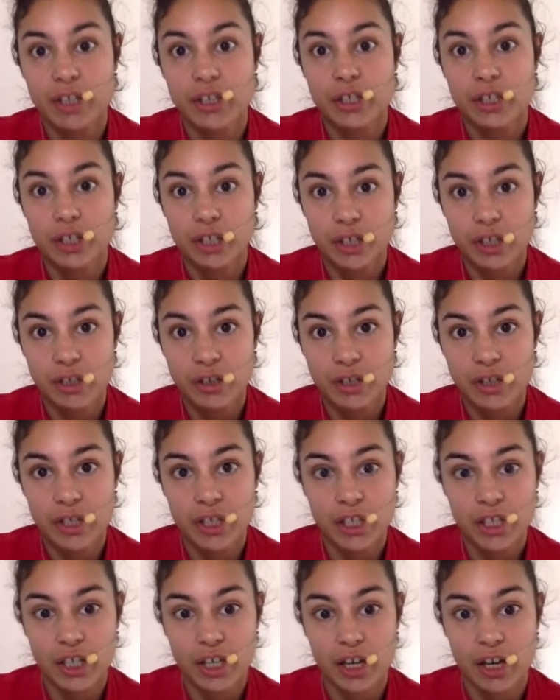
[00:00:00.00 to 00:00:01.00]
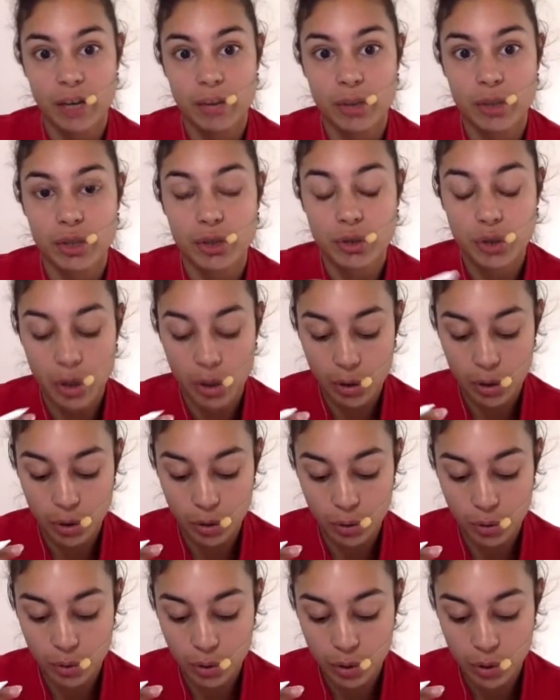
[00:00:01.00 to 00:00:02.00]
Shouldn't use a dictionary because
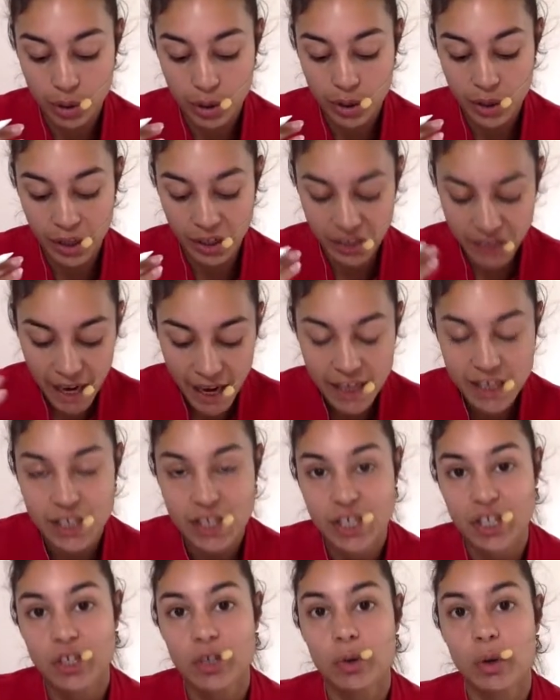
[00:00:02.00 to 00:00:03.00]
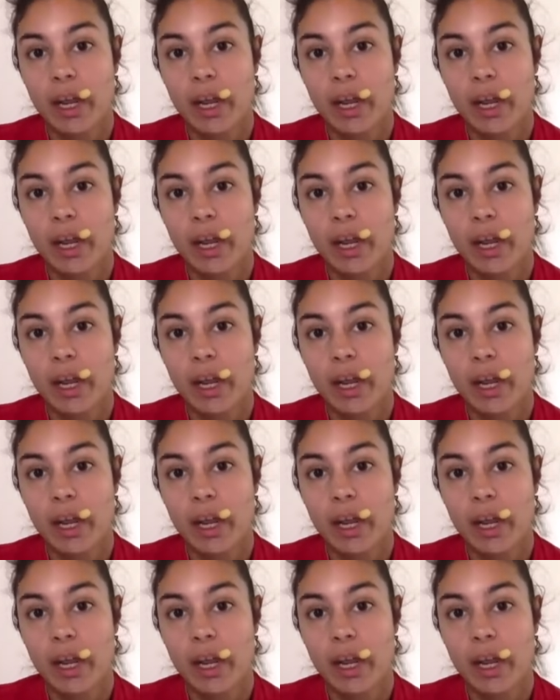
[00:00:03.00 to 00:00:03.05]
they're testing your